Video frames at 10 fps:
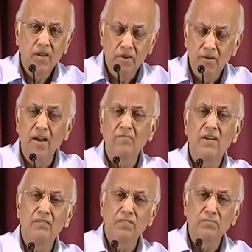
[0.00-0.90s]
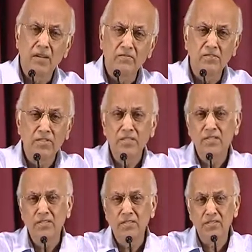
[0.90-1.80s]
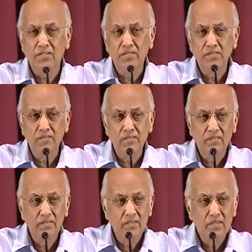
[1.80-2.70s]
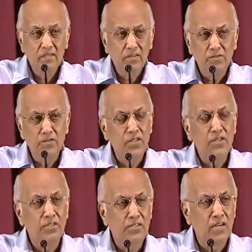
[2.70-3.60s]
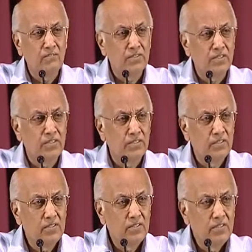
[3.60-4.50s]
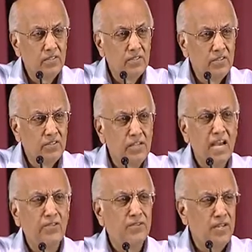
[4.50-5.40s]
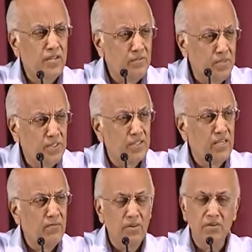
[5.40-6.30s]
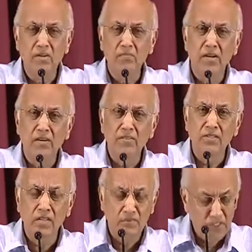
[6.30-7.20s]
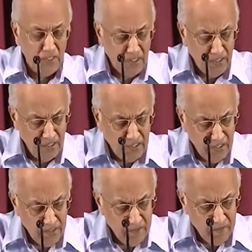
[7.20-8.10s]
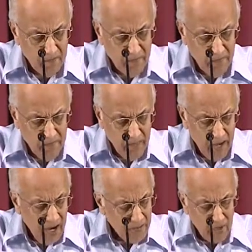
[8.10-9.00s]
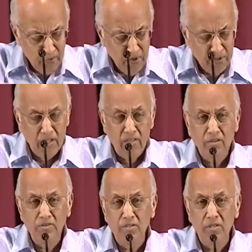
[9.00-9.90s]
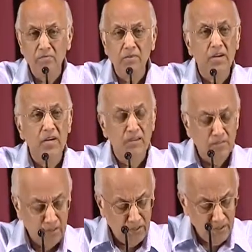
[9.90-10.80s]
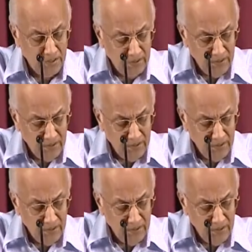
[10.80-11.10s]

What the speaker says: Do you have that respect for Jesus? Do you see yourself as saturated with sin when you compare yourself with Jesus? I'm not worthy that you should come to my house.